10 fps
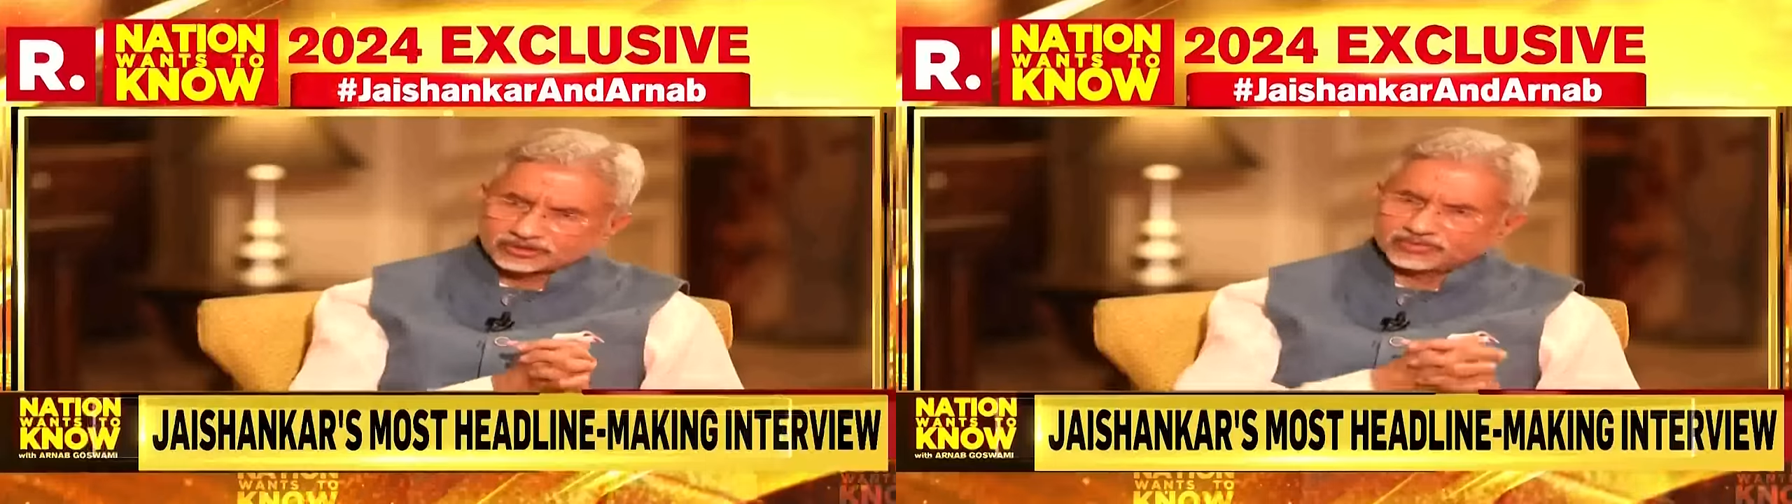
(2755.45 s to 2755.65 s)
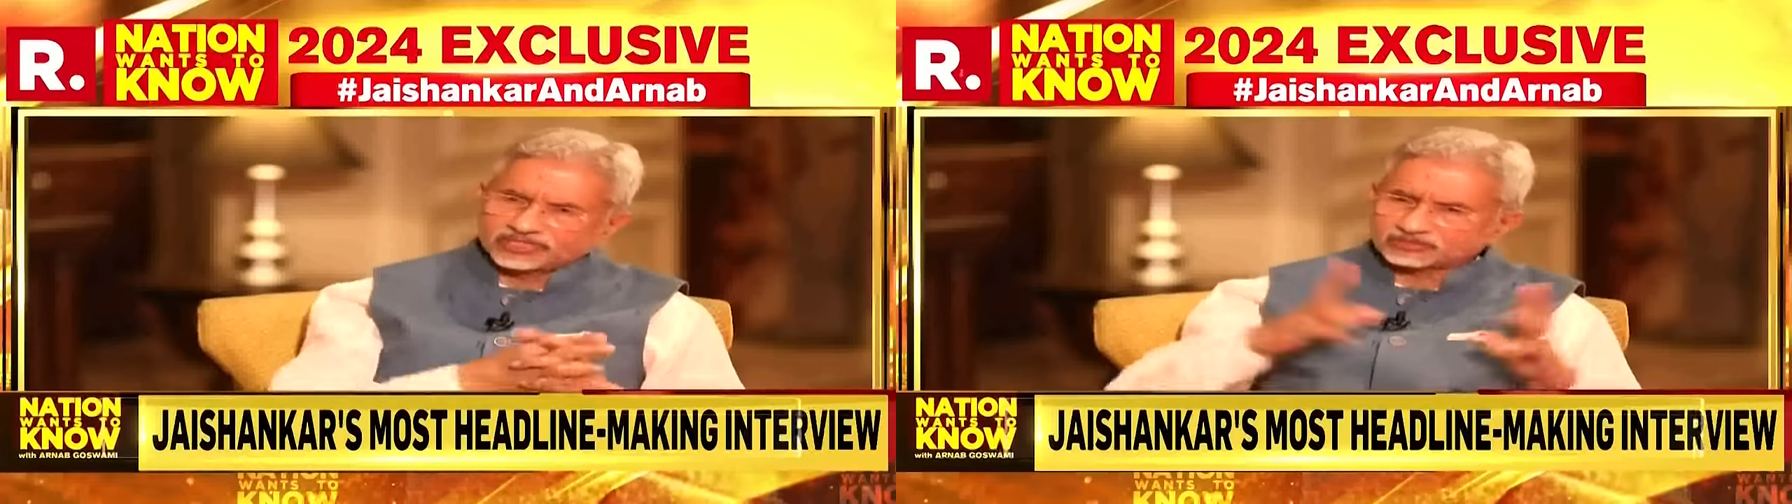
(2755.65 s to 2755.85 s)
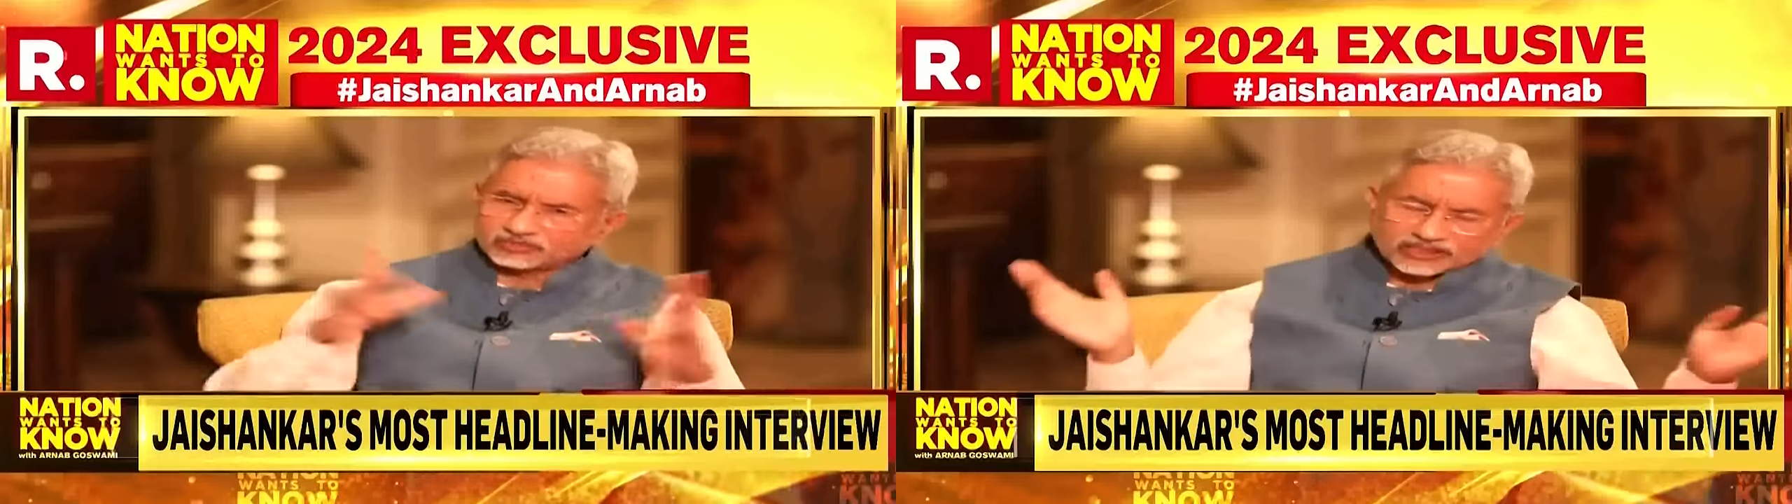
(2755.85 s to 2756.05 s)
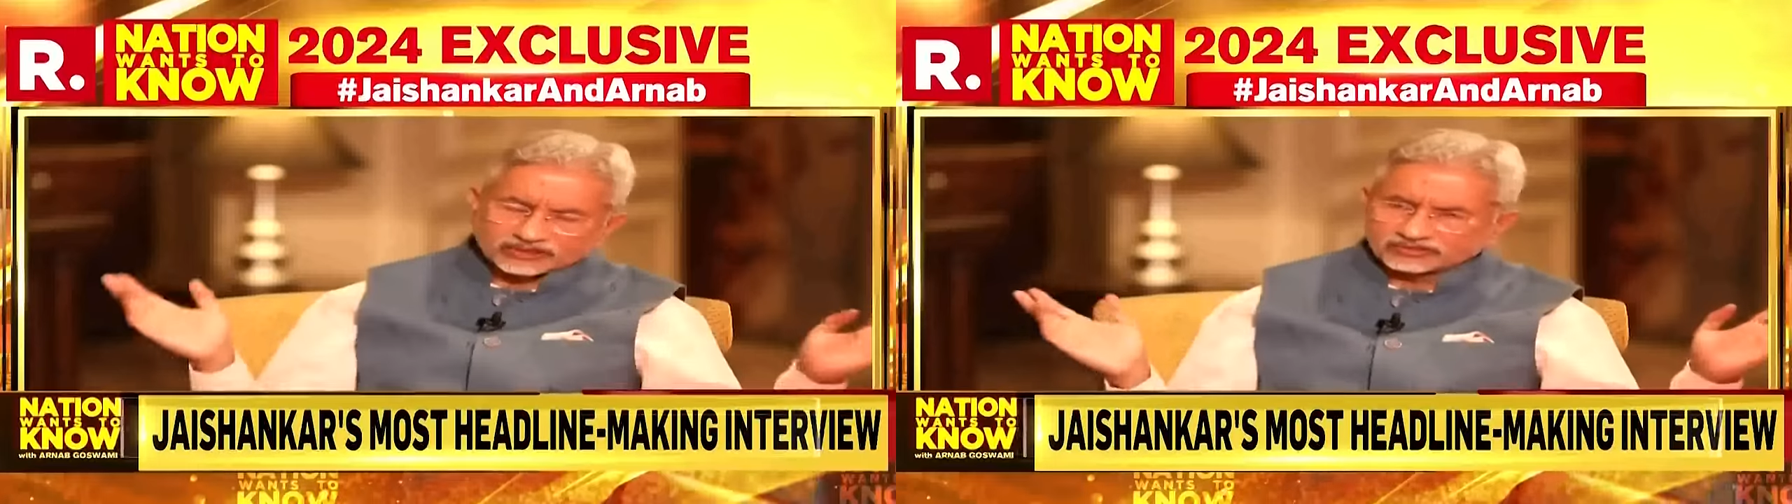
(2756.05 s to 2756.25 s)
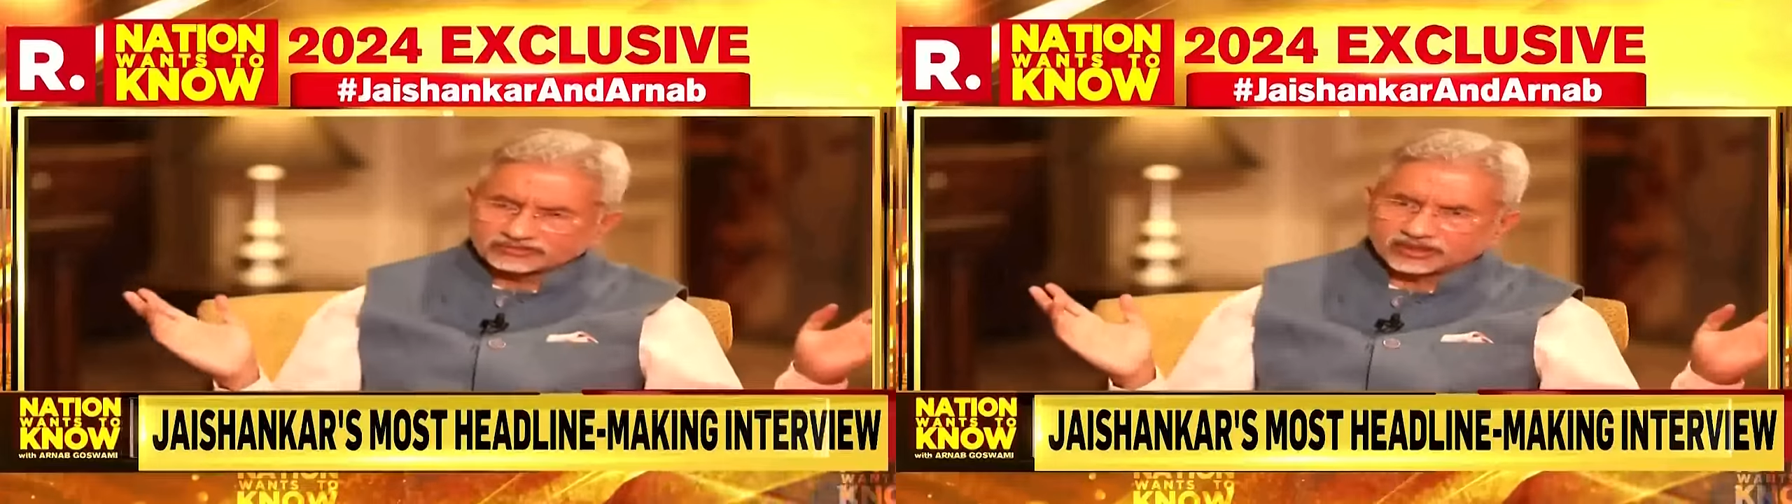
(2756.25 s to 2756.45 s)
the best
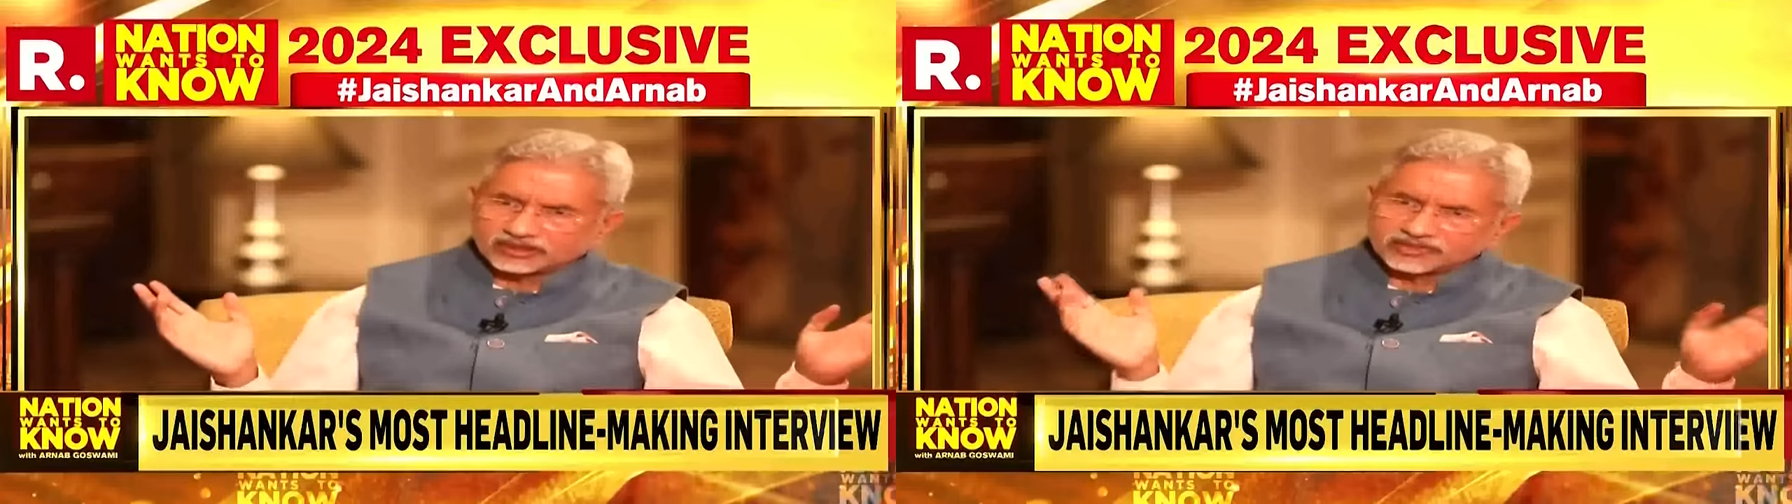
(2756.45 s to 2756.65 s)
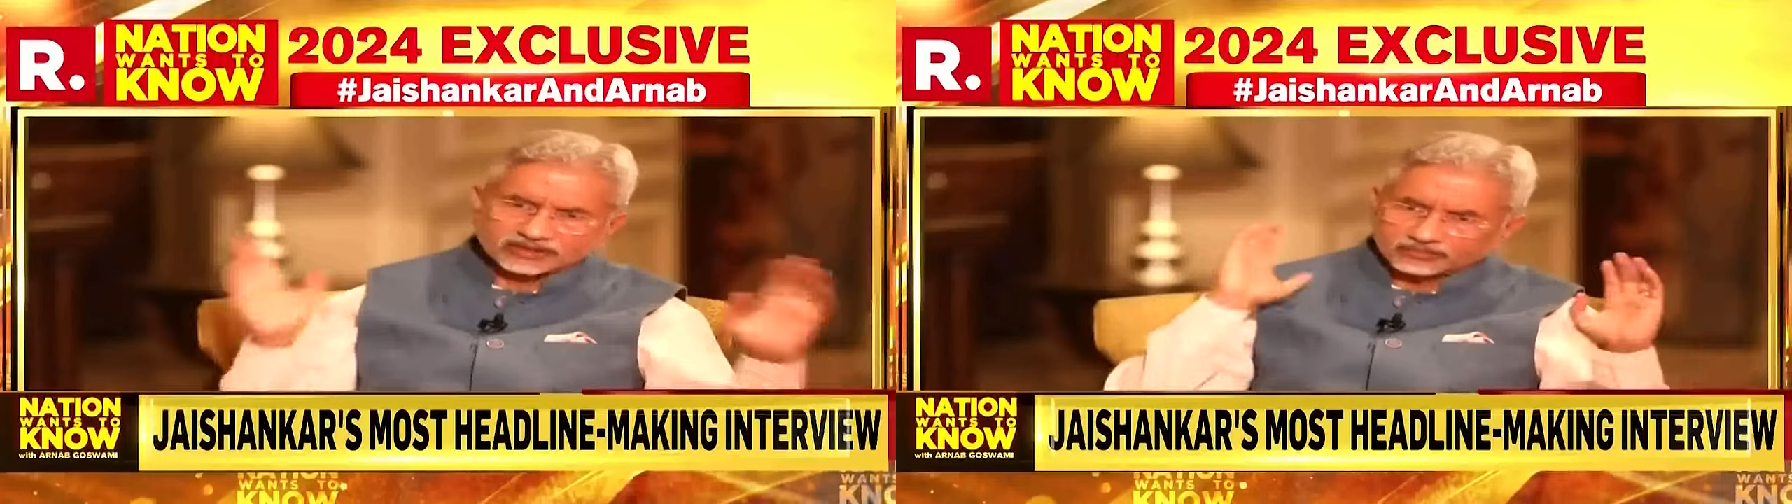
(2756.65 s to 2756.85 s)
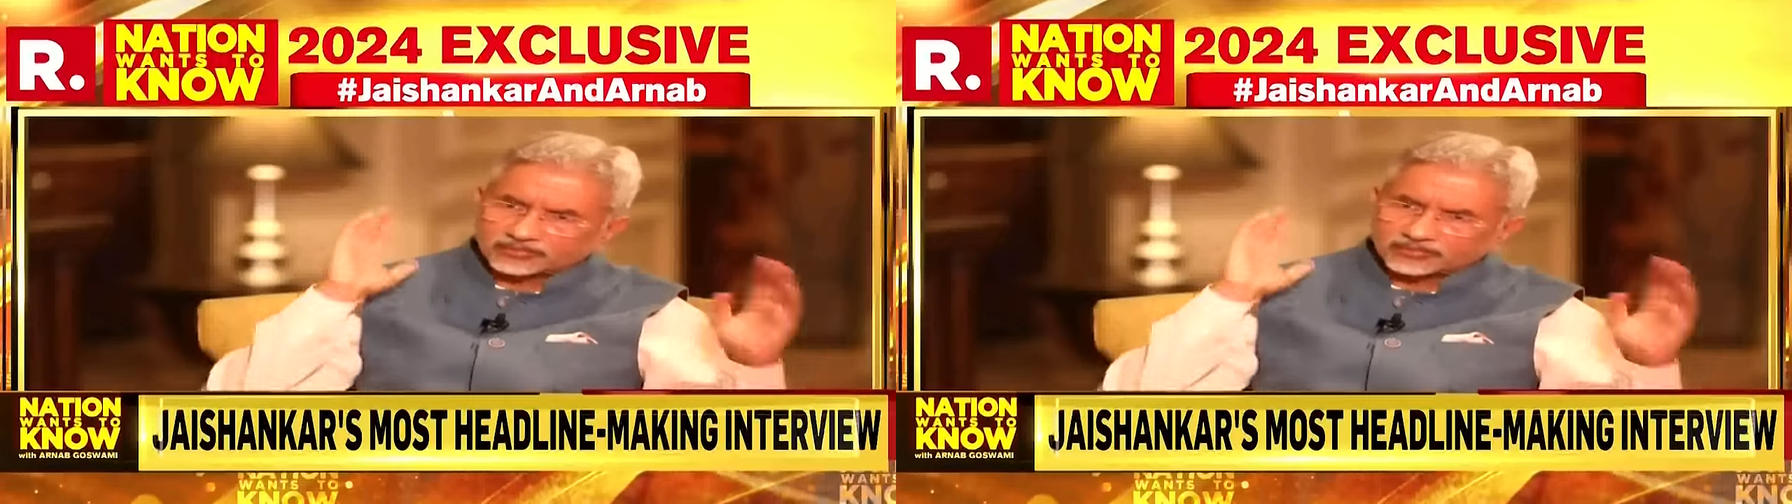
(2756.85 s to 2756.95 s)
minds of the government